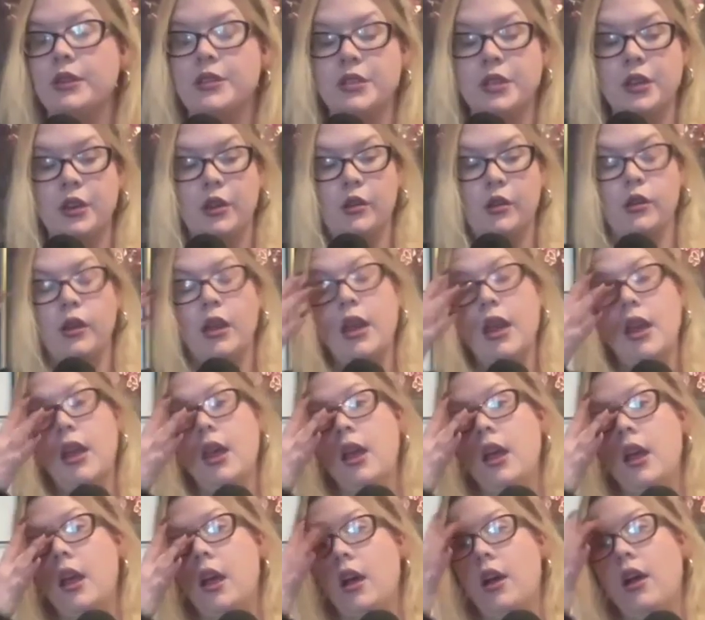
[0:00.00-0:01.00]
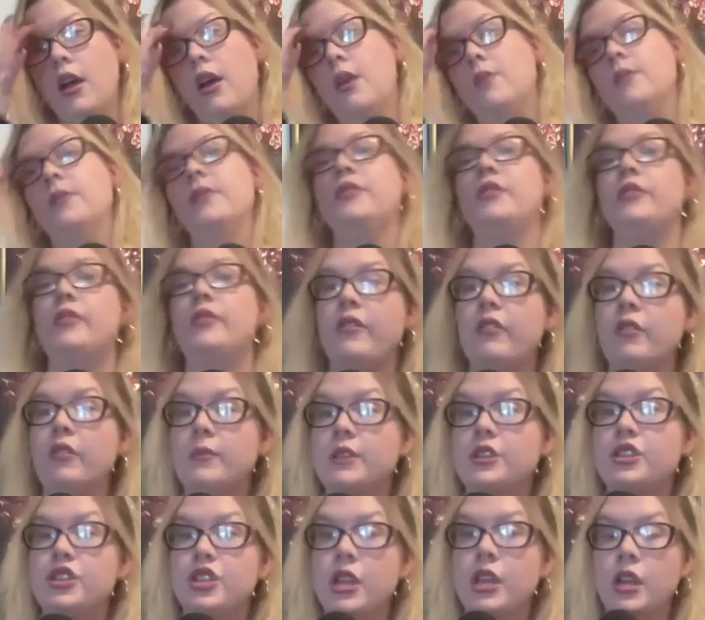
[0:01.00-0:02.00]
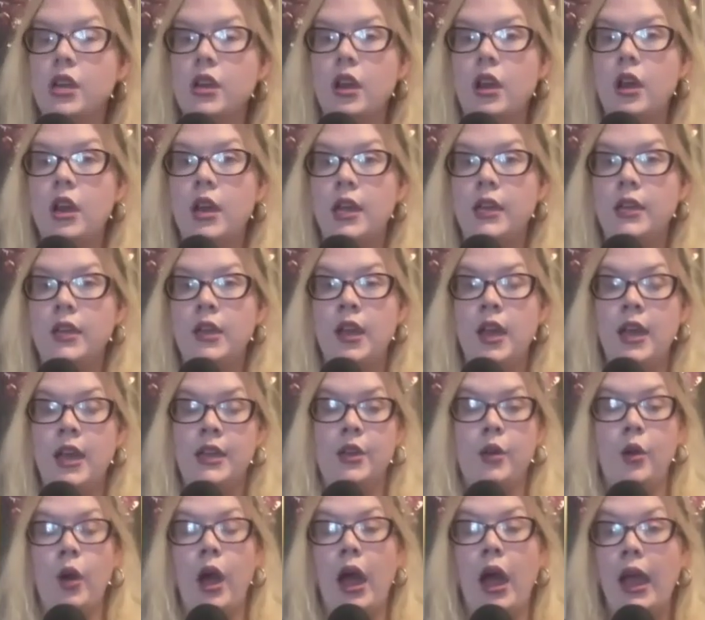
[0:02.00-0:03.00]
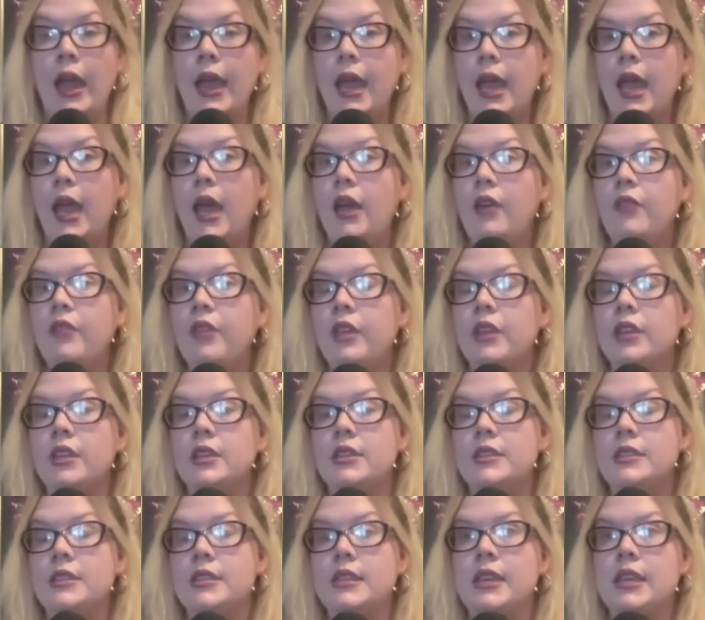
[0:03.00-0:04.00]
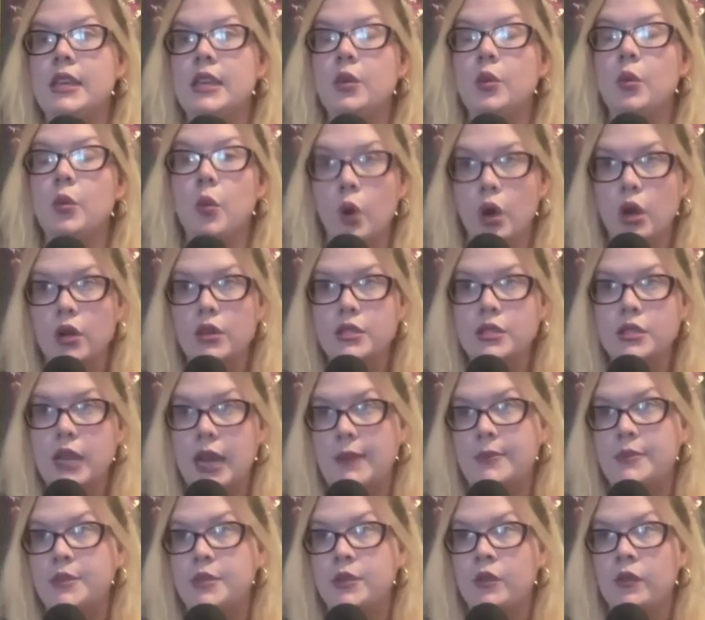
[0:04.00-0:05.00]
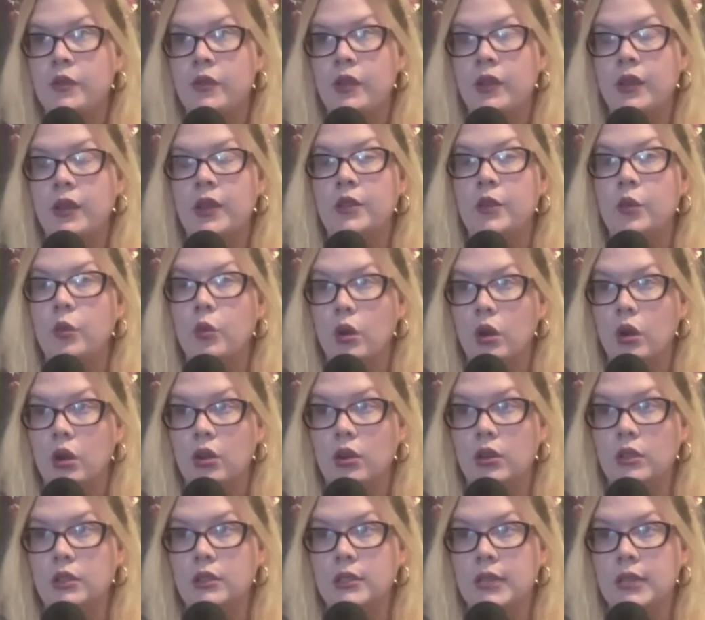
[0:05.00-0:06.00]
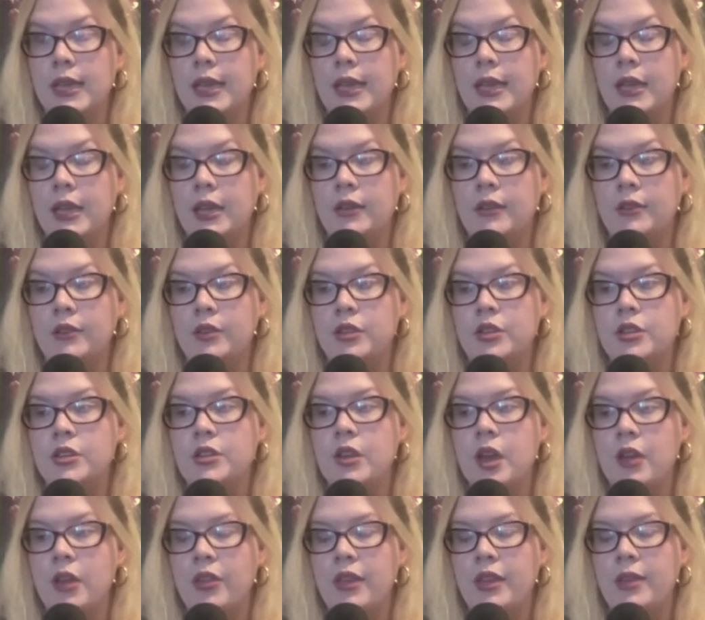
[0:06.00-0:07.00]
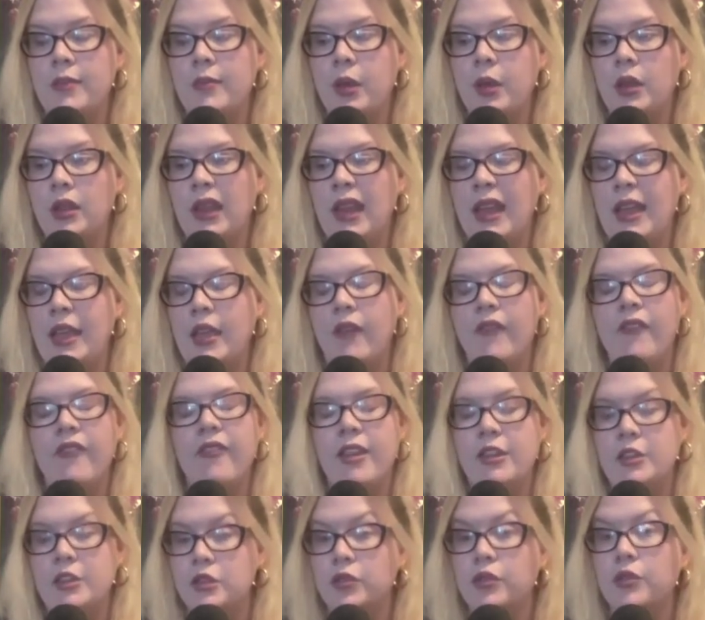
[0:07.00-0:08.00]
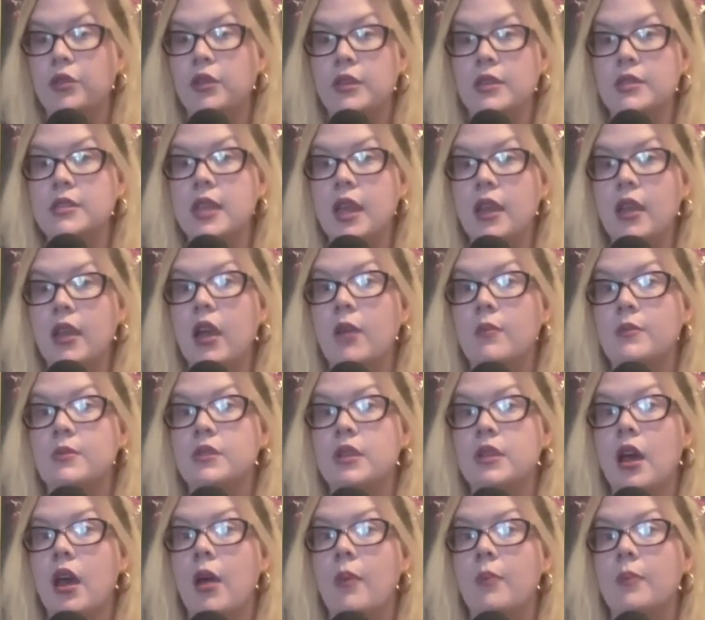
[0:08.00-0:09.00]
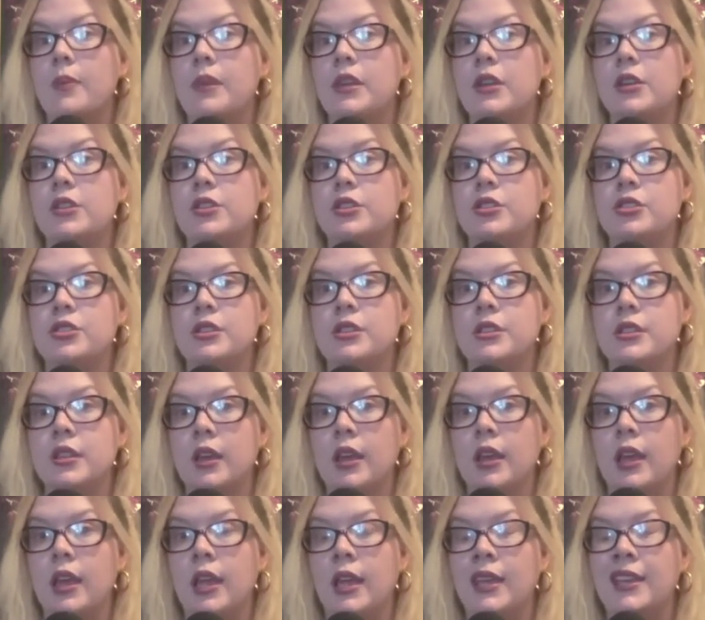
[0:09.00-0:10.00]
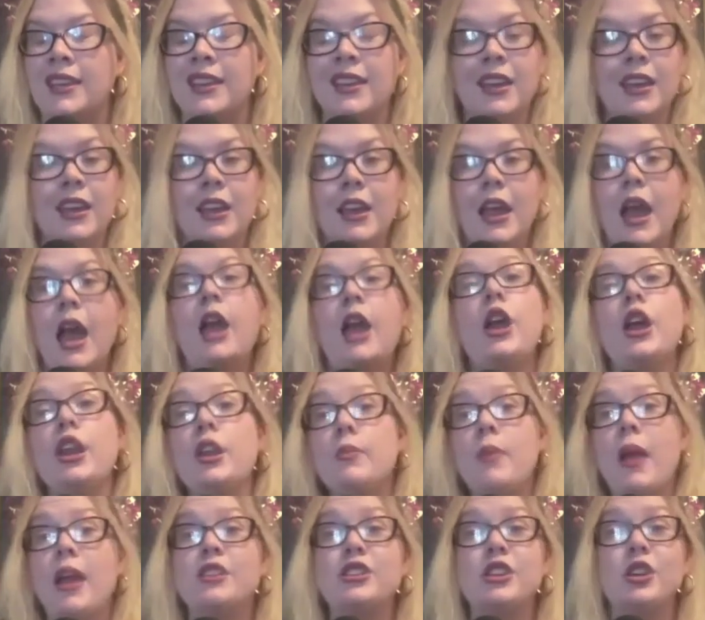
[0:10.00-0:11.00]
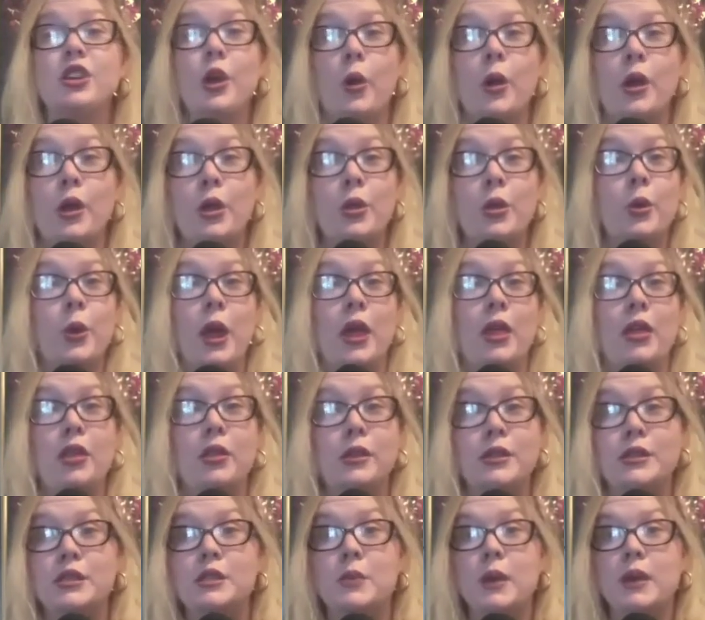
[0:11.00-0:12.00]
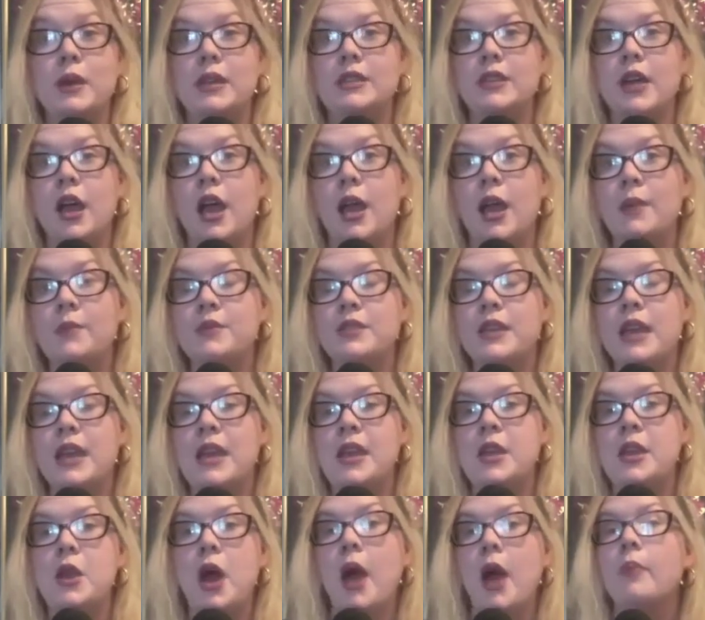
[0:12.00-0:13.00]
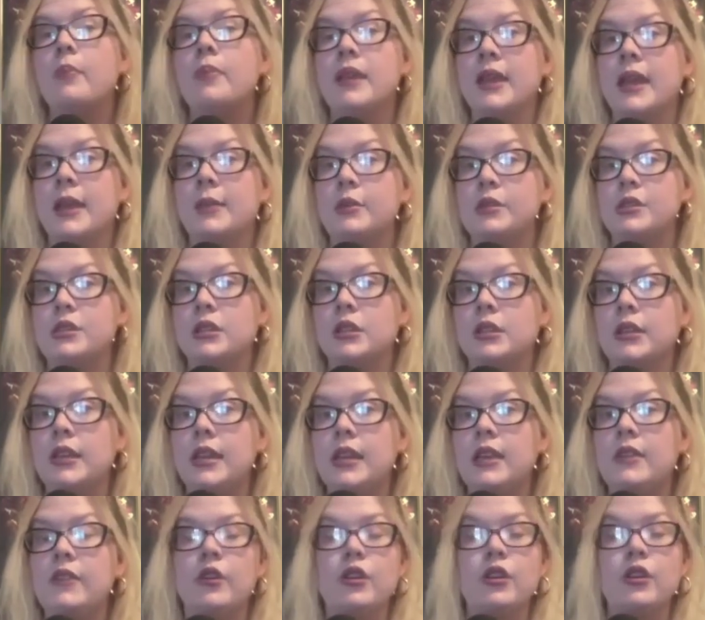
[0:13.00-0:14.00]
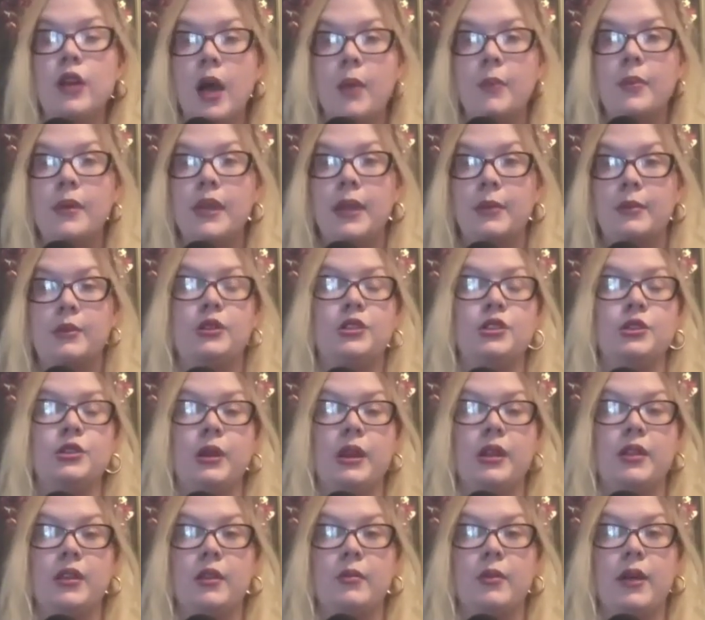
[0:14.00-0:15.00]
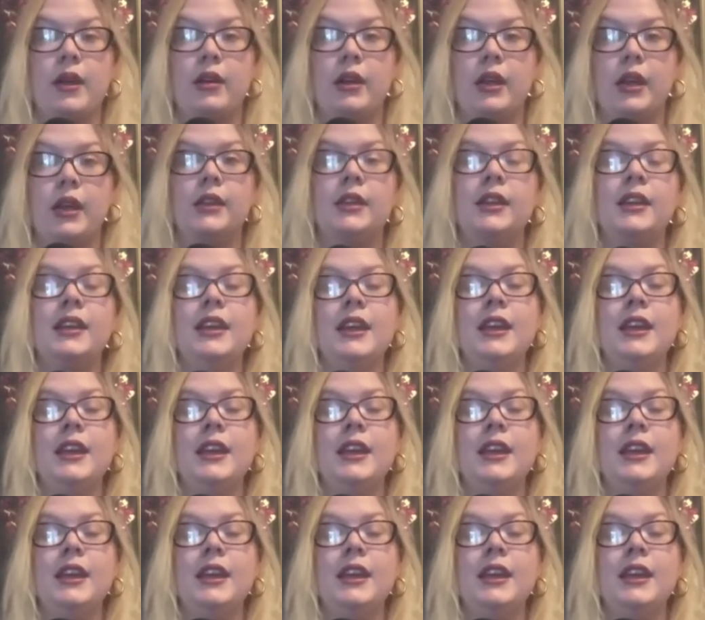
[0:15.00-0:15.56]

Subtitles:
So if you've ever been cheated on, I know I have. It is the worst absolute feeling in the world. And there's nothing but like vengefulness that comes up because you're just like, I couldn't imagine going through it this many times and not being able to leave or not being able to do anything about it.